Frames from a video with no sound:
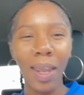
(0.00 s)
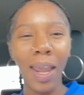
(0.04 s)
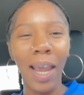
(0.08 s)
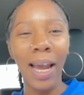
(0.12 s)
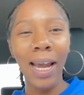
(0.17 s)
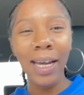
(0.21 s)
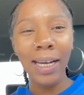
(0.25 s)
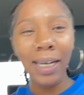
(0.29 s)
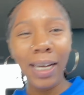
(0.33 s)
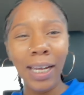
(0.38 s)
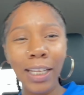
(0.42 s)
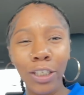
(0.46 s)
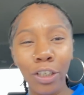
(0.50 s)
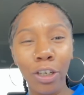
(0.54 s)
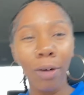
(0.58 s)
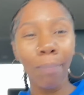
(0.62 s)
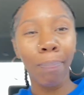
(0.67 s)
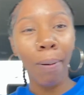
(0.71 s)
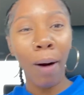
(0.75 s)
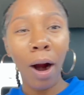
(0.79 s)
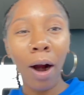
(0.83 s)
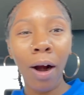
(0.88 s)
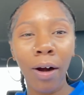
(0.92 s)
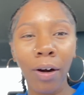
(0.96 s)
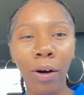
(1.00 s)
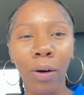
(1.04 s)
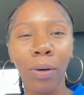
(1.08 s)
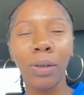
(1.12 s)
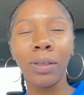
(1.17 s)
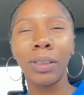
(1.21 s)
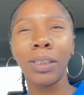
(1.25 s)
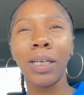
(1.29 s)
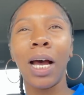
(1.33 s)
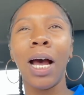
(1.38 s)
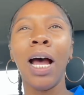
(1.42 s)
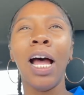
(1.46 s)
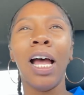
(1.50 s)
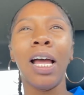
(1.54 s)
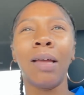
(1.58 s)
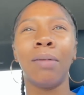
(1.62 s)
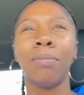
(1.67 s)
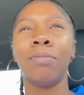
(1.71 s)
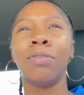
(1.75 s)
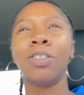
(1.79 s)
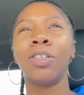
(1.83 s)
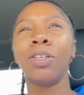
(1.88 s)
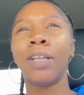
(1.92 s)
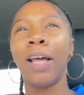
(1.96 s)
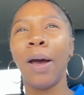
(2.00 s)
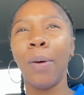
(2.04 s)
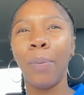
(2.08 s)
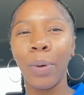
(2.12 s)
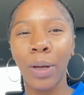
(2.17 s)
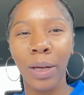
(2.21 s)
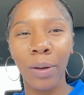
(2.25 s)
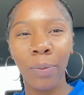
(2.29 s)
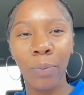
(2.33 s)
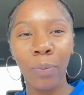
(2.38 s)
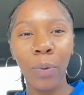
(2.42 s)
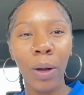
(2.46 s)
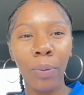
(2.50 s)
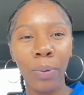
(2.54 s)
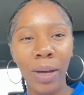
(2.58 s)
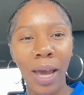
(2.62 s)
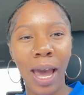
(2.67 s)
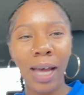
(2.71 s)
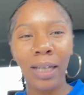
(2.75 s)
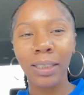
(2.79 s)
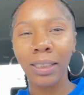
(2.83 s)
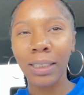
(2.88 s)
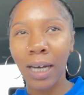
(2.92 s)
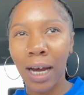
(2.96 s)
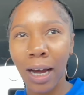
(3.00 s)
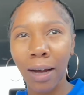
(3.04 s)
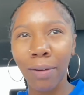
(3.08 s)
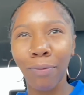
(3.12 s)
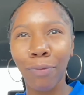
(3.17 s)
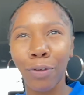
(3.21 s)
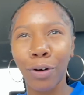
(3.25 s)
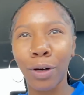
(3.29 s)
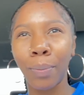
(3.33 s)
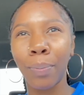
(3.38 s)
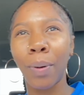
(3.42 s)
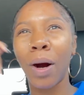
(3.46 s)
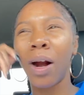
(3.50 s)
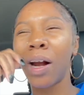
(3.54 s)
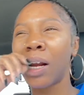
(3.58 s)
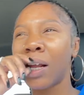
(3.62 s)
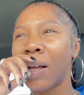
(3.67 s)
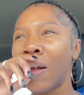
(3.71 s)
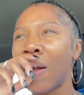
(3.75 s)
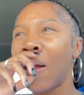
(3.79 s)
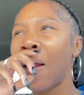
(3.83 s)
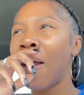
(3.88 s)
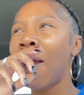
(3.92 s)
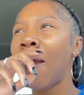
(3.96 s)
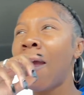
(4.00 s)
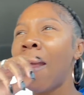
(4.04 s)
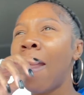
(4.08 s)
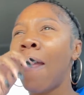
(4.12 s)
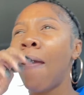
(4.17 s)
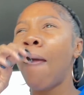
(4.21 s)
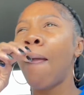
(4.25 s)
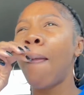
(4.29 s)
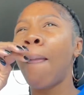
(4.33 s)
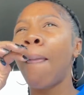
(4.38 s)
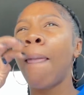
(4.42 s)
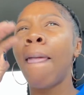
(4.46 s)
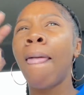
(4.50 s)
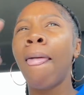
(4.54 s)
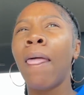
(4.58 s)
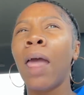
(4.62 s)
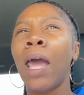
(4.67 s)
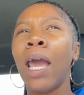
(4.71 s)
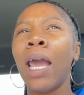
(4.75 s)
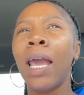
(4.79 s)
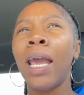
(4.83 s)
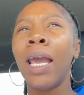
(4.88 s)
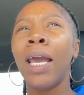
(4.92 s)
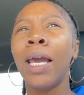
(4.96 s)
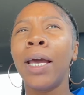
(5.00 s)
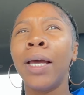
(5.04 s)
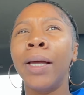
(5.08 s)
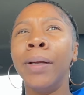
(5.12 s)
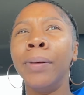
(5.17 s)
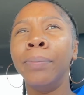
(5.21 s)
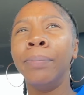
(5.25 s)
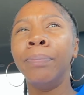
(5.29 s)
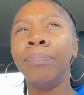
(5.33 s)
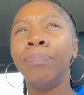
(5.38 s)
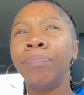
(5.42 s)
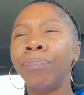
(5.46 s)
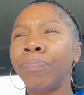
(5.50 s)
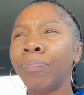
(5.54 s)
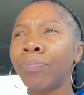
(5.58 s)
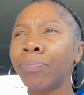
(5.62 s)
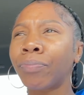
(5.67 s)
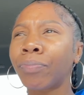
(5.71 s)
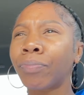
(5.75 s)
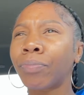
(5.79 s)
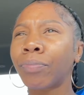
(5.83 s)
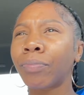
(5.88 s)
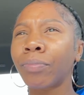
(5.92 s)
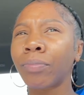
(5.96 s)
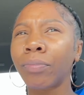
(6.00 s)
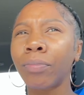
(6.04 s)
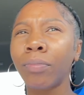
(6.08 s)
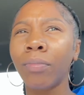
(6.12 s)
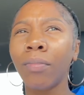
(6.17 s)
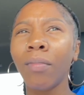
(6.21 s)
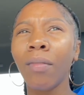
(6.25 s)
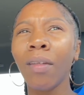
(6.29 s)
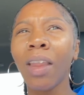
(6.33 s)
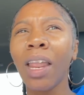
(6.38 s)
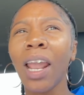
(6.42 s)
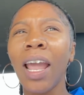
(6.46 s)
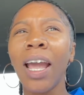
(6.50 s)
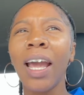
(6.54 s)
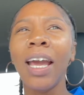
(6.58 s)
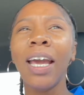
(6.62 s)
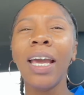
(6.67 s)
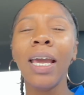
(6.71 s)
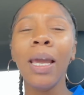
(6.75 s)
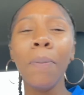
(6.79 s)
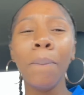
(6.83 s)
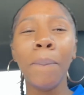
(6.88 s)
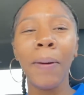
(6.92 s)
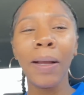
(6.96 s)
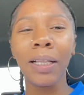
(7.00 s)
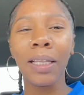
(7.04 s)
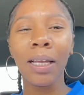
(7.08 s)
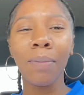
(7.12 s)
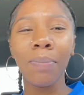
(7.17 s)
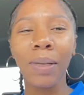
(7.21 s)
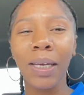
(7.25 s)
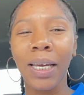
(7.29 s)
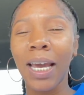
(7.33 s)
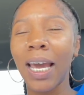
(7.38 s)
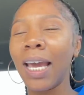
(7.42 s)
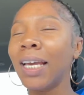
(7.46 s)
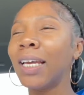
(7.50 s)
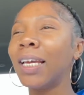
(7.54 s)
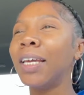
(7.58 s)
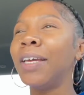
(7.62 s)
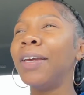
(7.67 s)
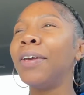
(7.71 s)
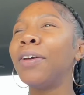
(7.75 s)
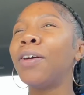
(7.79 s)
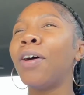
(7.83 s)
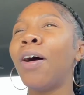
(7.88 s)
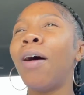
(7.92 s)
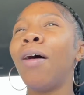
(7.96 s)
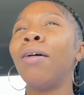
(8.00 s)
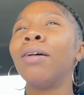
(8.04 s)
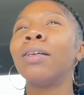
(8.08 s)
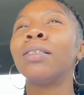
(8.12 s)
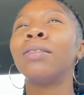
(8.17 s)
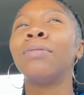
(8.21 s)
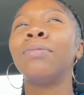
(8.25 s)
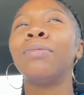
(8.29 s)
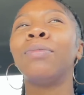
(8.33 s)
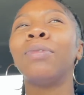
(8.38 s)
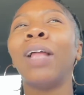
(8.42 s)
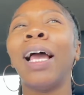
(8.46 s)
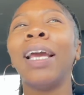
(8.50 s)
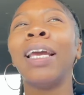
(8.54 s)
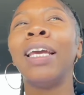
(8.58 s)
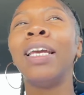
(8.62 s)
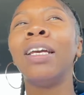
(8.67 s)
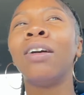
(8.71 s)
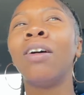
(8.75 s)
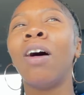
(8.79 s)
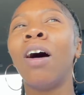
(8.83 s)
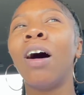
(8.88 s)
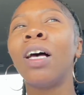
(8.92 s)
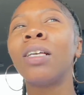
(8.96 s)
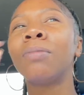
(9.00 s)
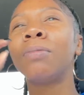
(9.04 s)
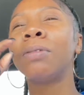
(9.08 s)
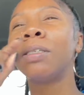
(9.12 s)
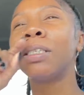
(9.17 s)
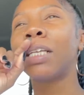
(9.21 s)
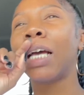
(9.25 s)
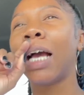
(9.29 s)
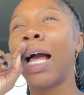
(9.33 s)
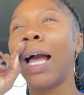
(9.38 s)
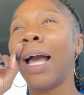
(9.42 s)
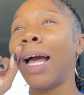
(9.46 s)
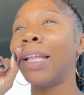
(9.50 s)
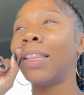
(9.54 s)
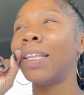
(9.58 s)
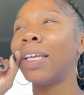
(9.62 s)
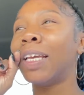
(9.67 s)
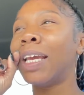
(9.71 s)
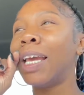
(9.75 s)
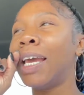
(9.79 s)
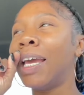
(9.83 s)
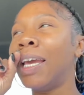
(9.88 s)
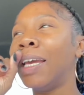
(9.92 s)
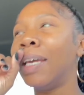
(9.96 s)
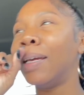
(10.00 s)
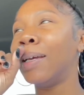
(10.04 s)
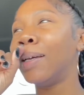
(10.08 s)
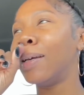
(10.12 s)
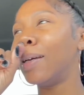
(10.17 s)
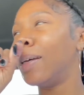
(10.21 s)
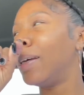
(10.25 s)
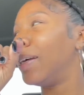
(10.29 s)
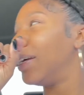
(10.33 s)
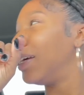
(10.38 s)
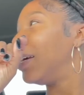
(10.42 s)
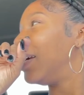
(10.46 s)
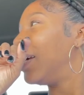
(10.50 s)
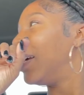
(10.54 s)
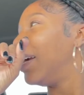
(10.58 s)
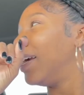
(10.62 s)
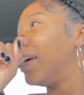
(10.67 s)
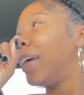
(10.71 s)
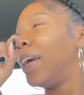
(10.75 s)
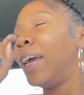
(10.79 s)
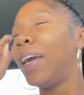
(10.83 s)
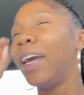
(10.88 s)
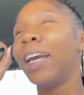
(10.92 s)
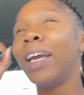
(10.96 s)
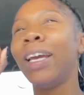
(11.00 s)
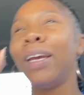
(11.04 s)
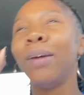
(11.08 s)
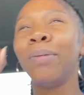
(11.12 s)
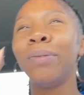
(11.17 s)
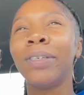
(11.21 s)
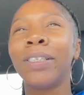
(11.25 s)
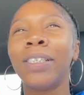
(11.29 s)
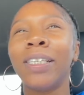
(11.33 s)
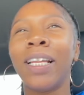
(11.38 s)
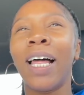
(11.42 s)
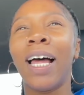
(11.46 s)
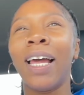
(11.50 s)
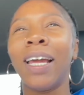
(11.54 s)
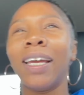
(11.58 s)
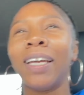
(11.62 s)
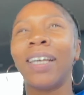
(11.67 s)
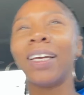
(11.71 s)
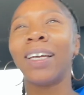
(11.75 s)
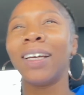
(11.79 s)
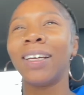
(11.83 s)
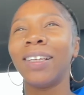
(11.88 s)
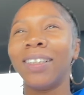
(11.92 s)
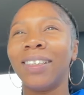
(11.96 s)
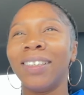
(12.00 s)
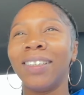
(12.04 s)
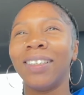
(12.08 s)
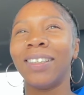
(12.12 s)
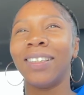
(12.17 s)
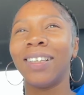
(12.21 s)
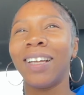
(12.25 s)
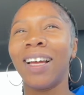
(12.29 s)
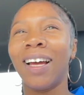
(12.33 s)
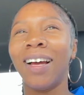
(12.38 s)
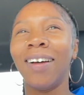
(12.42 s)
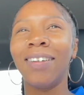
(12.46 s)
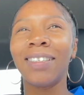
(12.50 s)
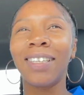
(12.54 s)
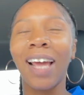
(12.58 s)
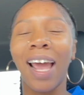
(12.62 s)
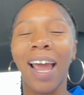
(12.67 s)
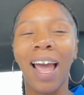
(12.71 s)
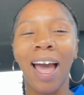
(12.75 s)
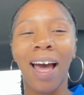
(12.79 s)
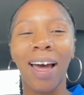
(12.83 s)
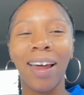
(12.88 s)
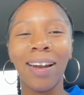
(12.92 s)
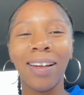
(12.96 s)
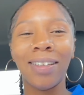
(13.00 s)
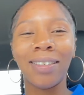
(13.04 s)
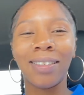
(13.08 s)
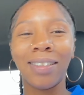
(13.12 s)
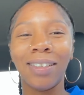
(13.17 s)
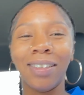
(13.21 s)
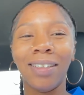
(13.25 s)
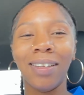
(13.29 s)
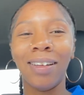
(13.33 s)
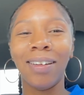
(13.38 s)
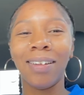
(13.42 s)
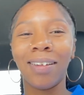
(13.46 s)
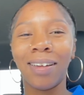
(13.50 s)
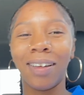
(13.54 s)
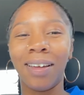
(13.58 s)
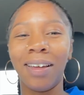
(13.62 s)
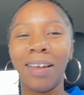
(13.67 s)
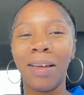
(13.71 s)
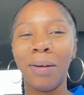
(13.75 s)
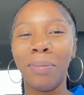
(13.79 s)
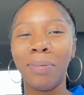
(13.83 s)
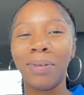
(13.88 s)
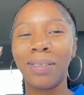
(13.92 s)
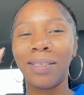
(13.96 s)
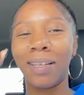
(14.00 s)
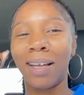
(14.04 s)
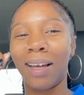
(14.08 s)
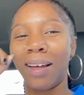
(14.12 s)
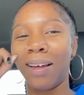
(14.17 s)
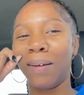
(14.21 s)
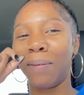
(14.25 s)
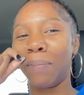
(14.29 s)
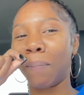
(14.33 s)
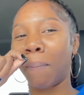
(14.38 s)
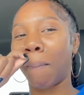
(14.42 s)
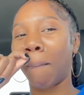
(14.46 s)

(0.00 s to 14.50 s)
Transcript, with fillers: and get to the park on time so that we way we had time for the party. And he picked up the cake and he calls like he calls me and was like, I got the cake. And he was like, I was like, how does it look? And he was like,